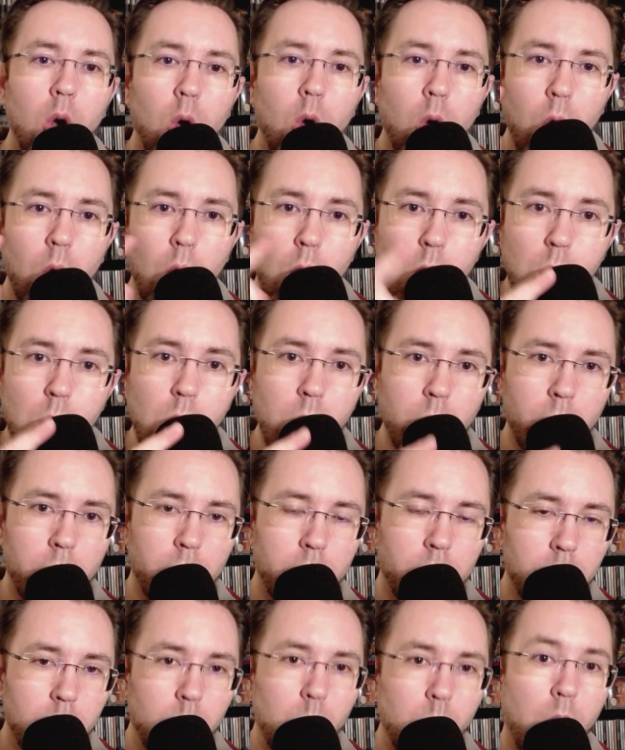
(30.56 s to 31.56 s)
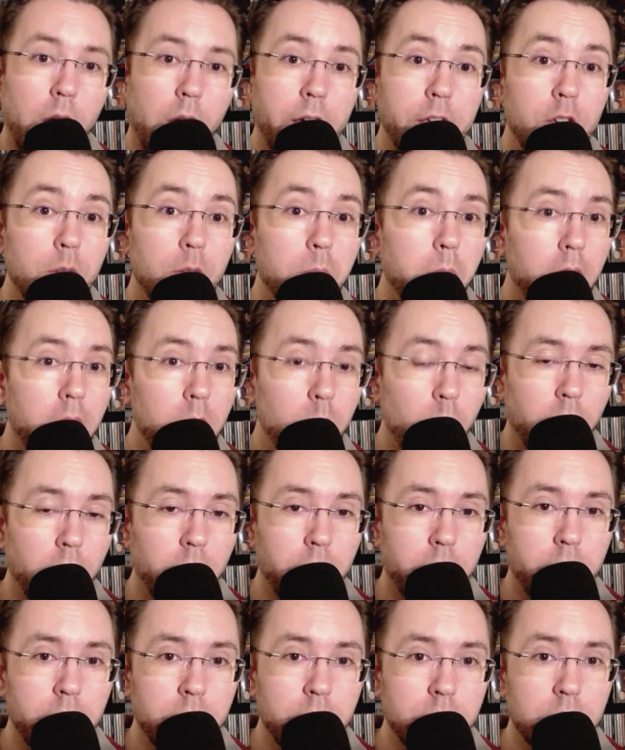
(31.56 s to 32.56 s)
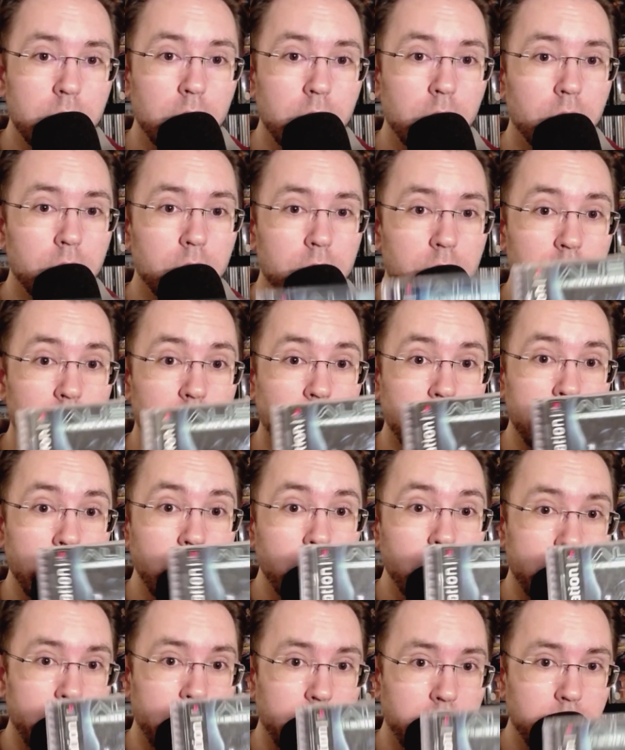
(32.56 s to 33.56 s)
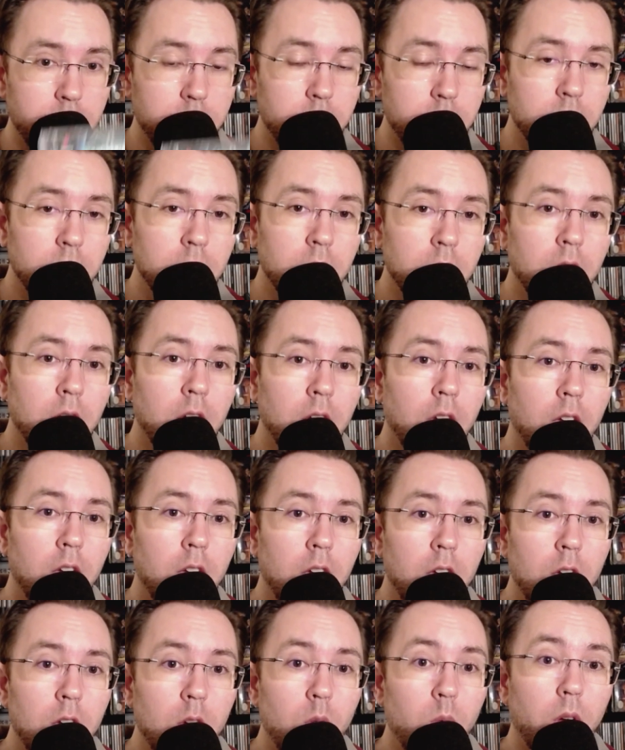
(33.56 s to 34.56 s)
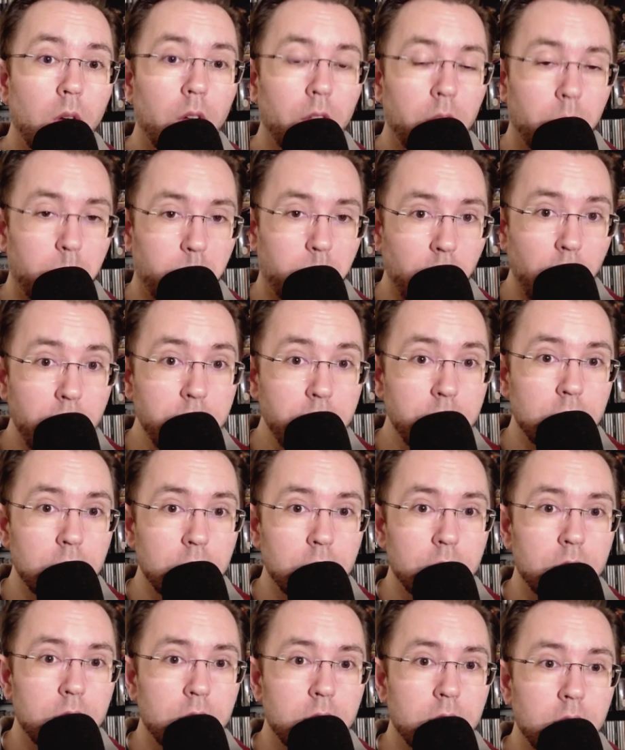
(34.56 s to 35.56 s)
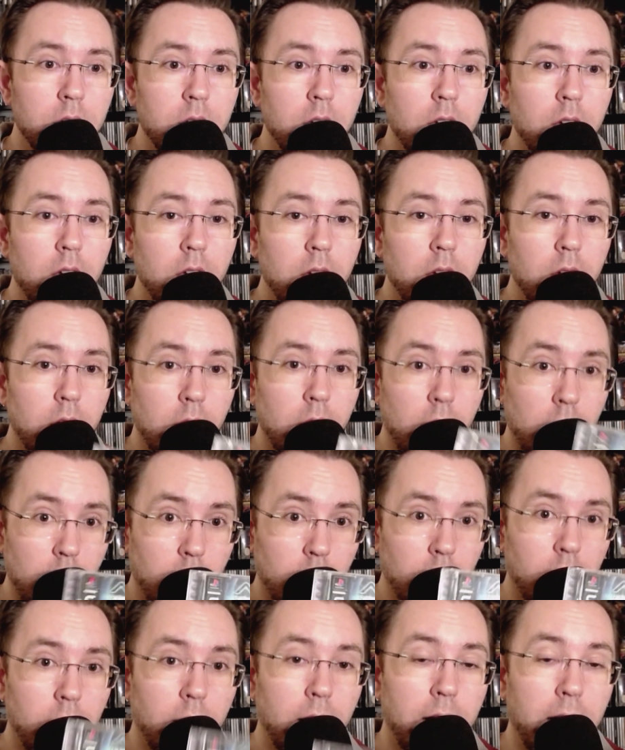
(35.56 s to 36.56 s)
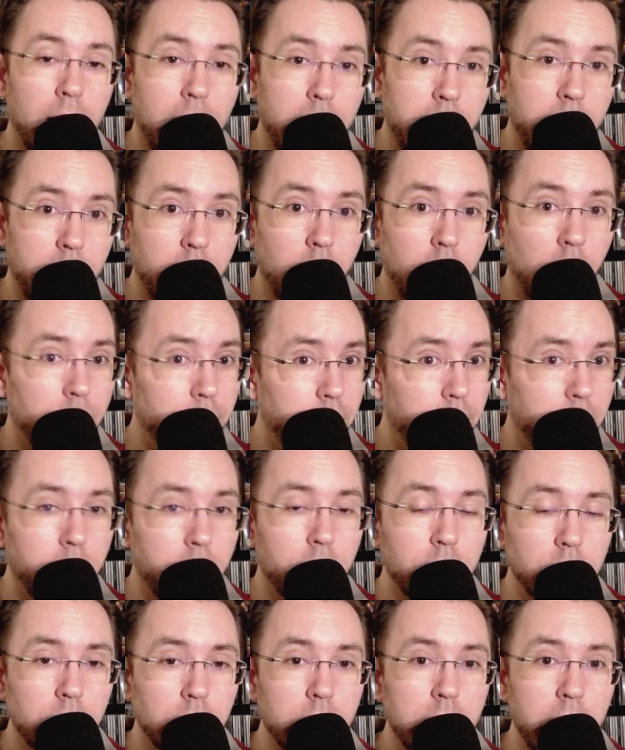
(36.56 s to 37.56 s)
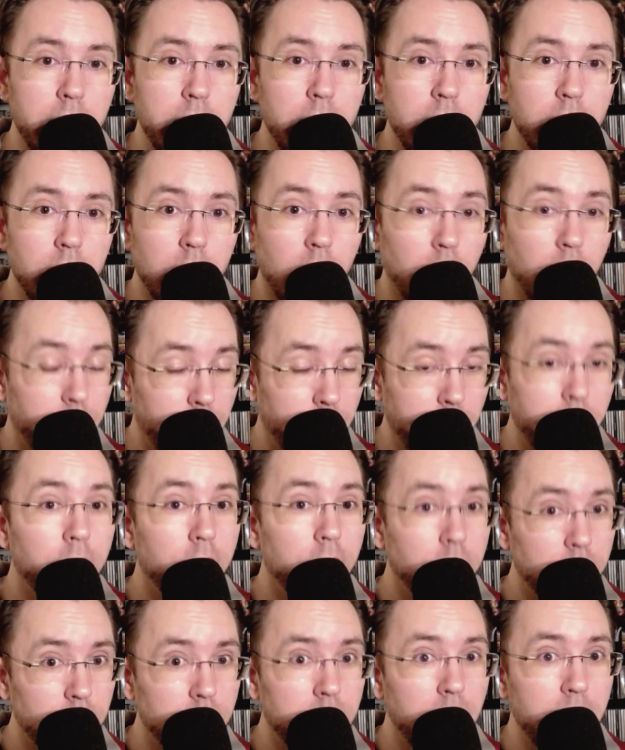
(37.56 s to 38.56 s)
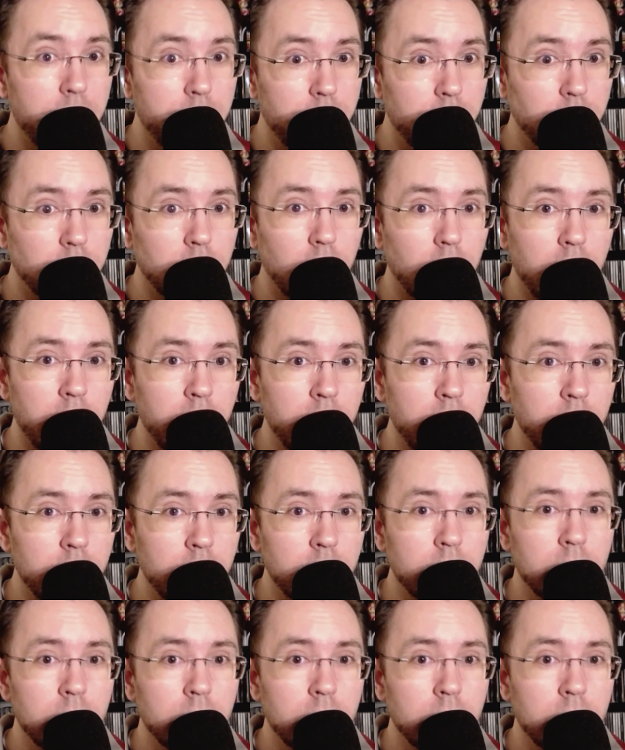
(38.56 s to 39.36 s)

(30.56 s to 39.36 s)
or why you might want to consider selling it, well, the prices are high. Are they going to stay? Are they going to stay this high?